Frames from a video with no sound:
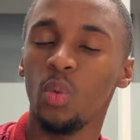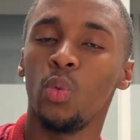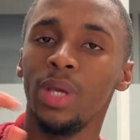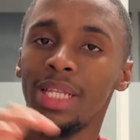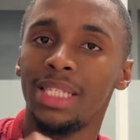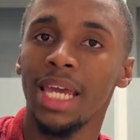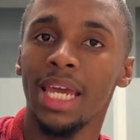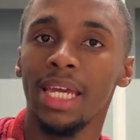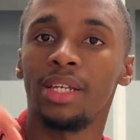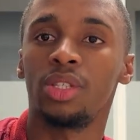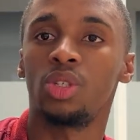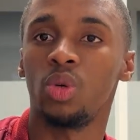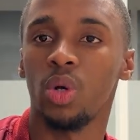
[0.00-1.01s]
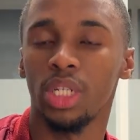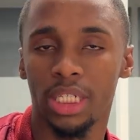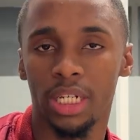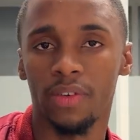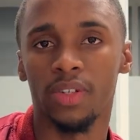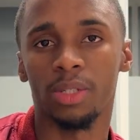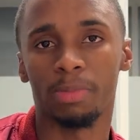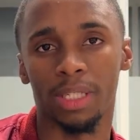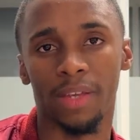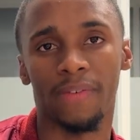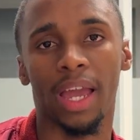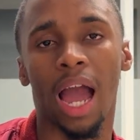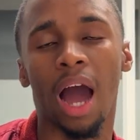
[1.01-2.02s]
we take to achieve a
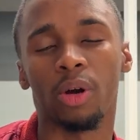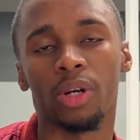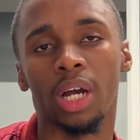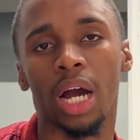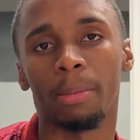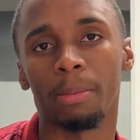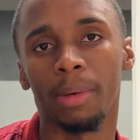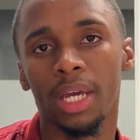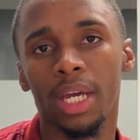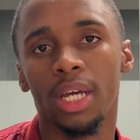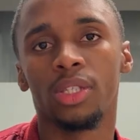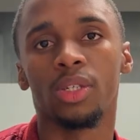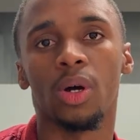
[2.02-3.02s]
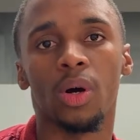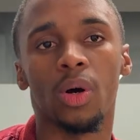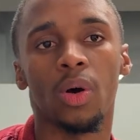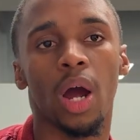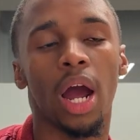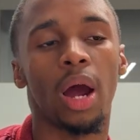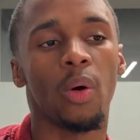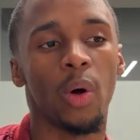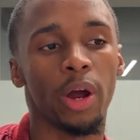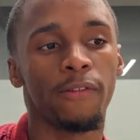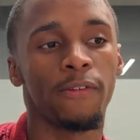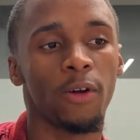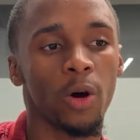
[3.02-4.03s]
specific outcome. So a
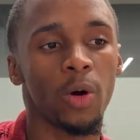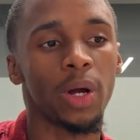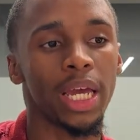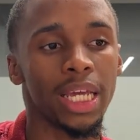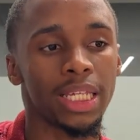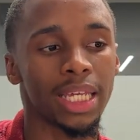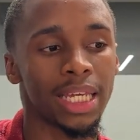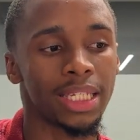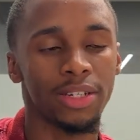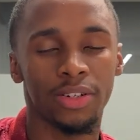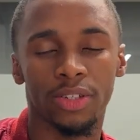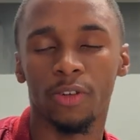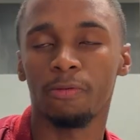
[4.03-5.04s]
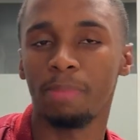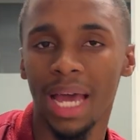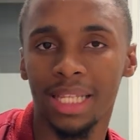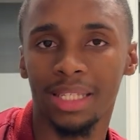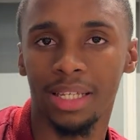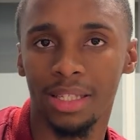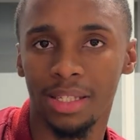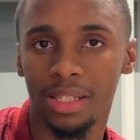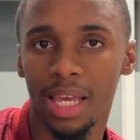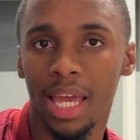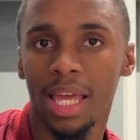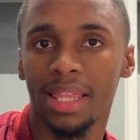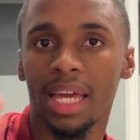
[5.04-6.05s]
workflow is a series of patterns
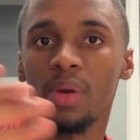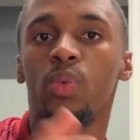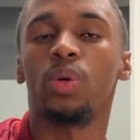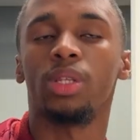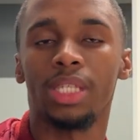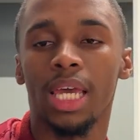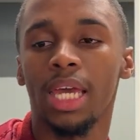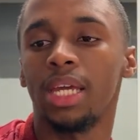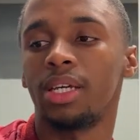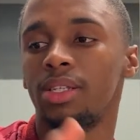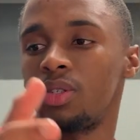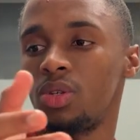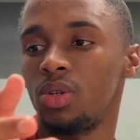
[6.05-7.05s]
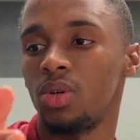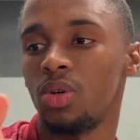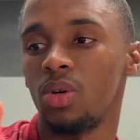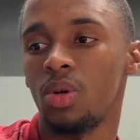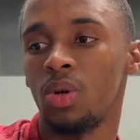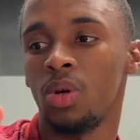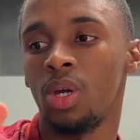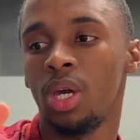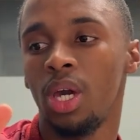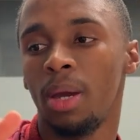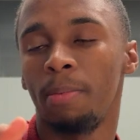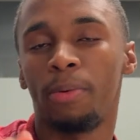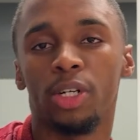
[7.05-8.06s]
that we take to
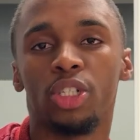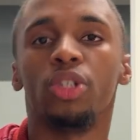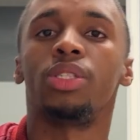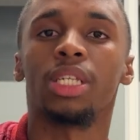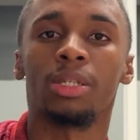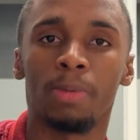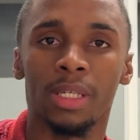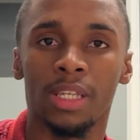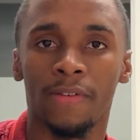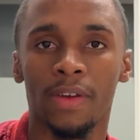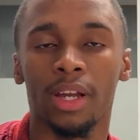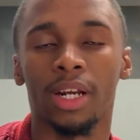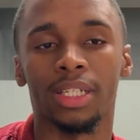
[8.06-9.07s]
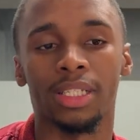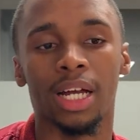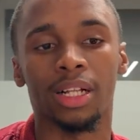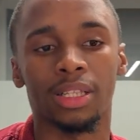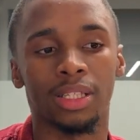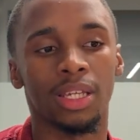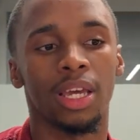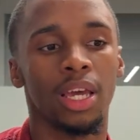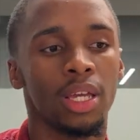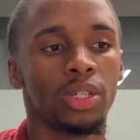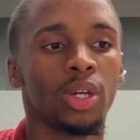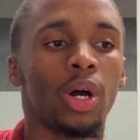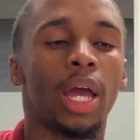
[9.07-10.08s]
produce a specific result.
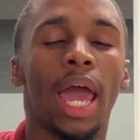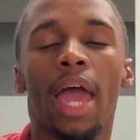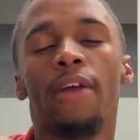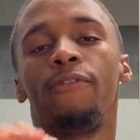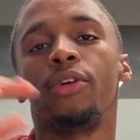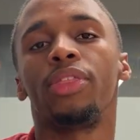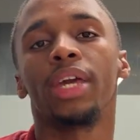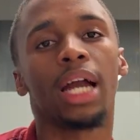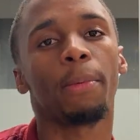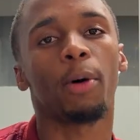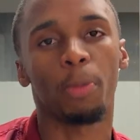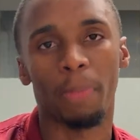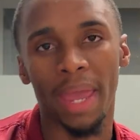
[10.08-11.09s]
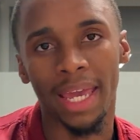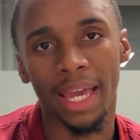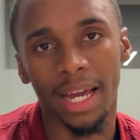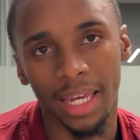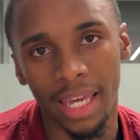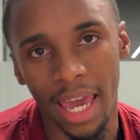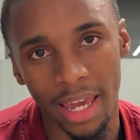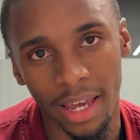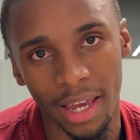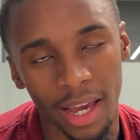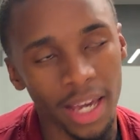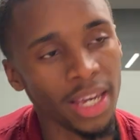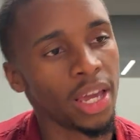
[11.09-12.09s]
So if you think about baking a cake
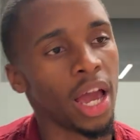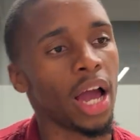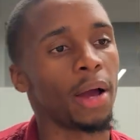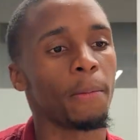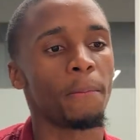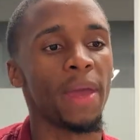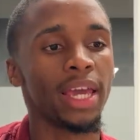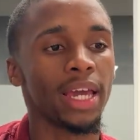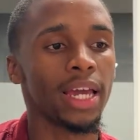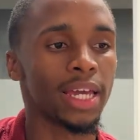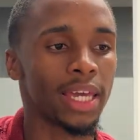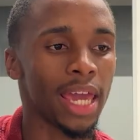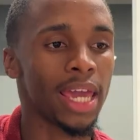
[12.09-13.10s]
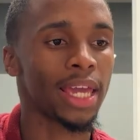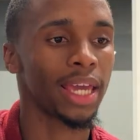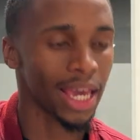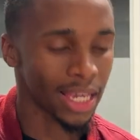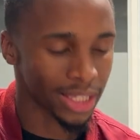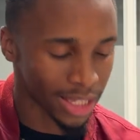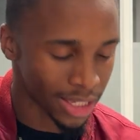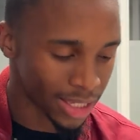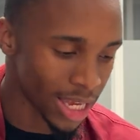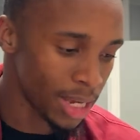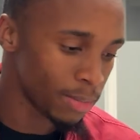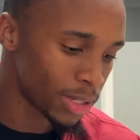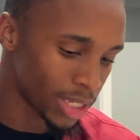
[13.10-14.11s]
is the
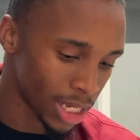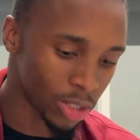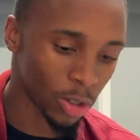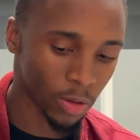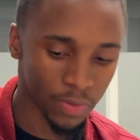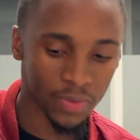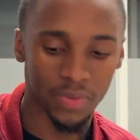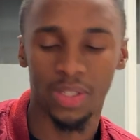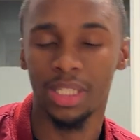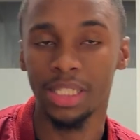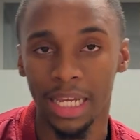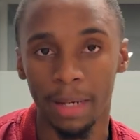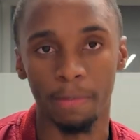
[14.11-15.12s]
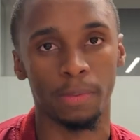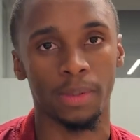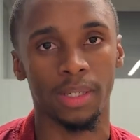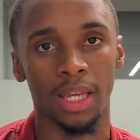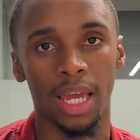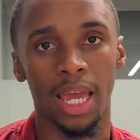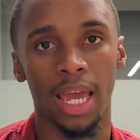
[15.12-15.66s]
same set of steps